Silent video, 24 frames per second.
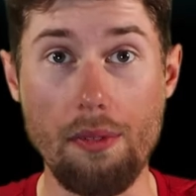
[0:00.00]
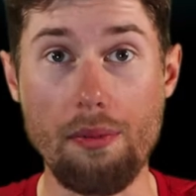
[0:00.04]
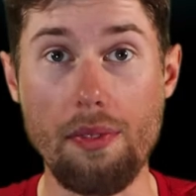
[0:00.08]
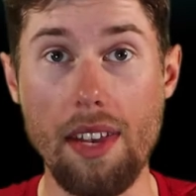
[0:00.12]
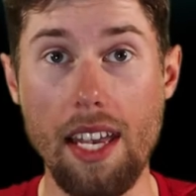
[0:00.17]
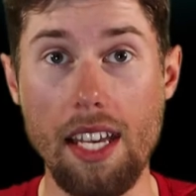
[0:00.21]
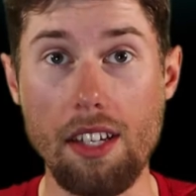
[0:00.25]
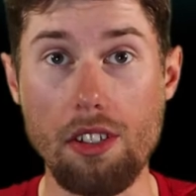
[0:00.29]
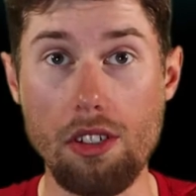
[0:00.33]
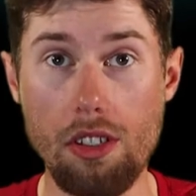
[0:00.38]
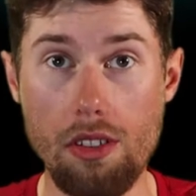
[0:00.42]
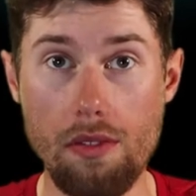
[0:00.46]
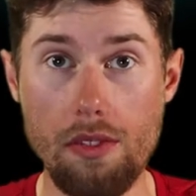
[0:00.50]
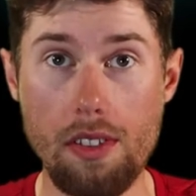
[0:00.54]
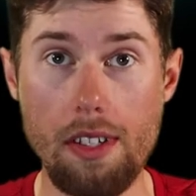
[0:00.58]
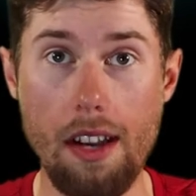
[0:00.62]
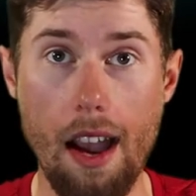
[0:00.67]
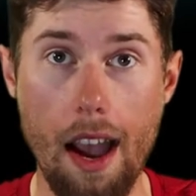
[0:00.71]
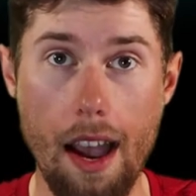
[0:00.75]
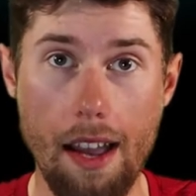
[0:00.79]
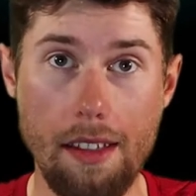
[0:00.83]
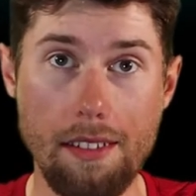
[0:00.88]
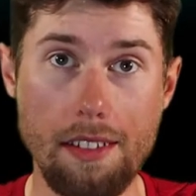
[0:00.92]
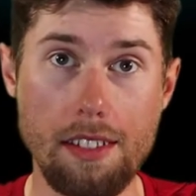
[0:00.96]
Vancouver
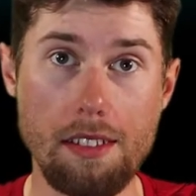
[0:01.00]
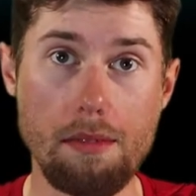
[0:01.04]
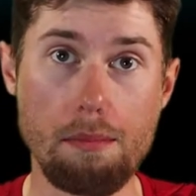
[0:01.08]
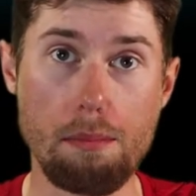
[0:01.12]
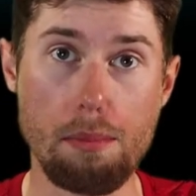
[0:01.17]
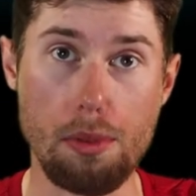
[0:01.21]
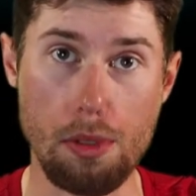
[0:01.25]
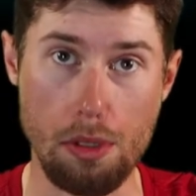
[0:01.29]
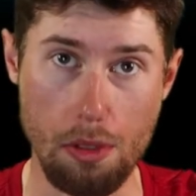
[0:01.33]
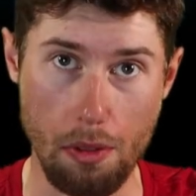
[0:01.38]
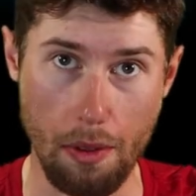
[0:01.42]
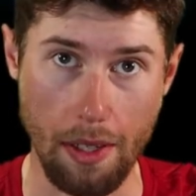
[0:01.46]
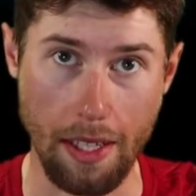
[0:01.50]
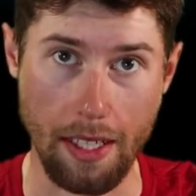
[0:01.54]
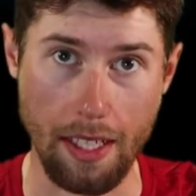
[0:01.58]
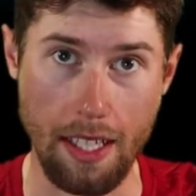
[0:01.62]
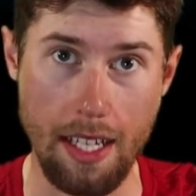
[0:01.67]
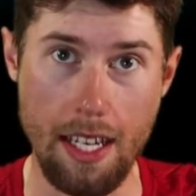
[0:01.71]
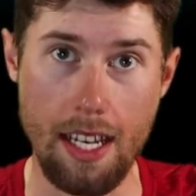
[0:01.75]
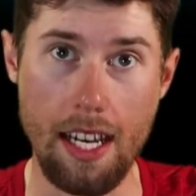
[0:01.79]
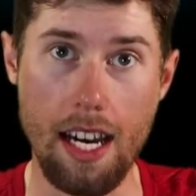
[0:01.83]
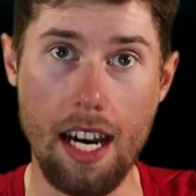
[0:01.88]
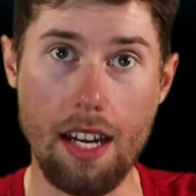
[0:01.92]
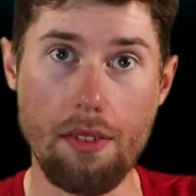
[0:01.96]
Island Brewing
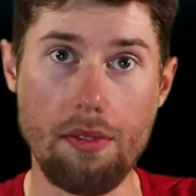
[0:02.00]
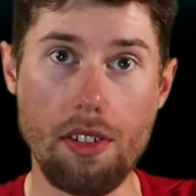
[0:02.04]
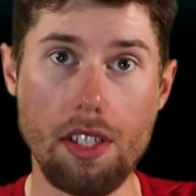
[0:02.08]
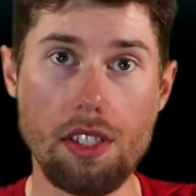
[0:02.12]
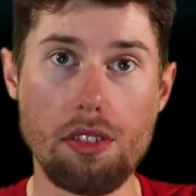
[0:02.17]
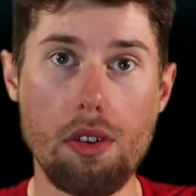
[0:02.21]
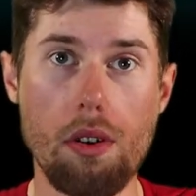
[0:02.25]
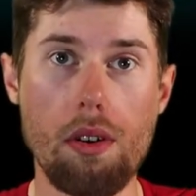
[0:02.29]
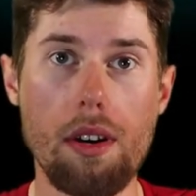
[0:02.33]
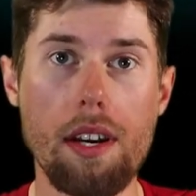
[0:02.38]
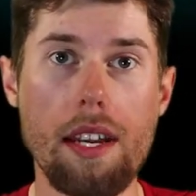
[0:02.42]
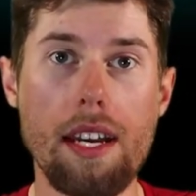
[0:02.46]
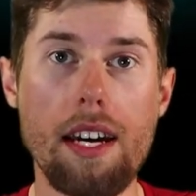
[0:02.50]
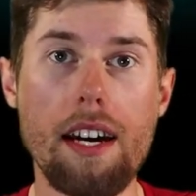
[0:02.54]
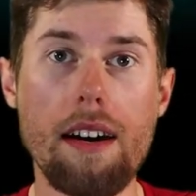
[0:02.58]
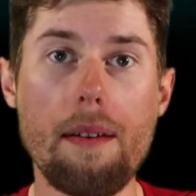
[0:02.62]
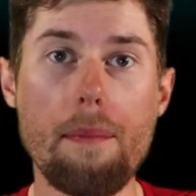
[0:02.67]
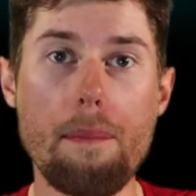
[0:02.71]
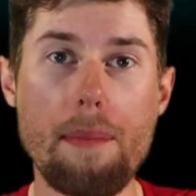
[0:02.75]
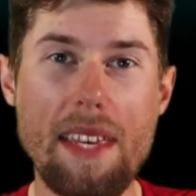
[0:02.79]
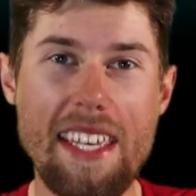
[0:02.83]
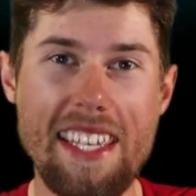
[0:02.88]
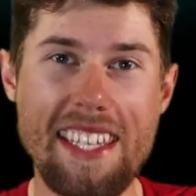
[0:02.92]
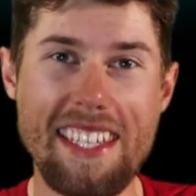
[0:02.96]
out of Victoria,
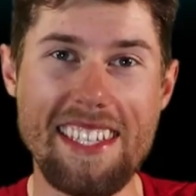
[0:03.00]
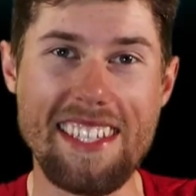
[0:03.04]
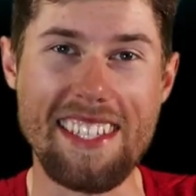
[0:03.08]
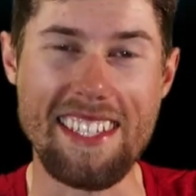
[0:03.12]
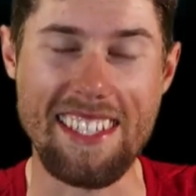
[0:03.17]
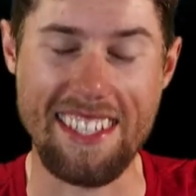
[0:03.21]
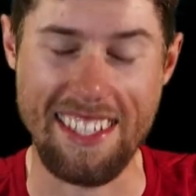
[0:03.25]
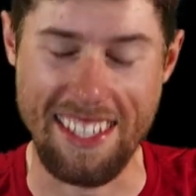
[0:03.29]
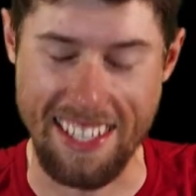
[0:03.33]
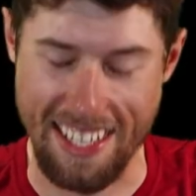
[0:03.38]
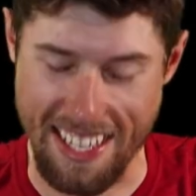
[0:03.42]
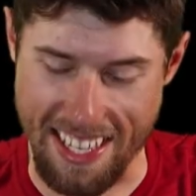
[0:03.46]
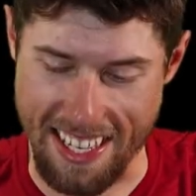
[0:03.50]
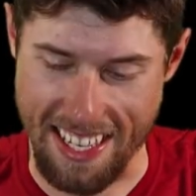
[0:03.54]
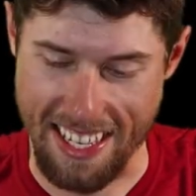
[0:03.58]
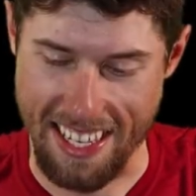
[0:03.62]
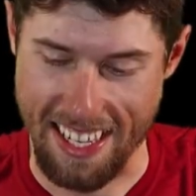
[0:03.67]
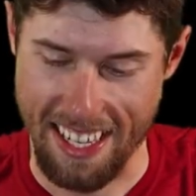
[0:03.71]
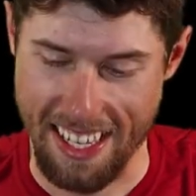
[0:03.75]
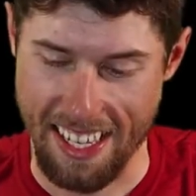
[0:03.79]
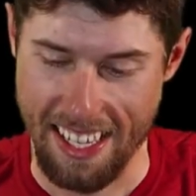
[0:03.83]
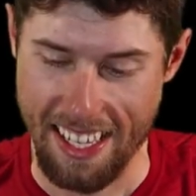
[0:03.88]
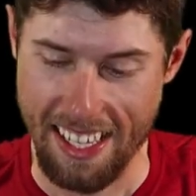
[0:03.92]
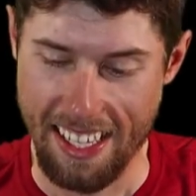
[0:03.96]
BC.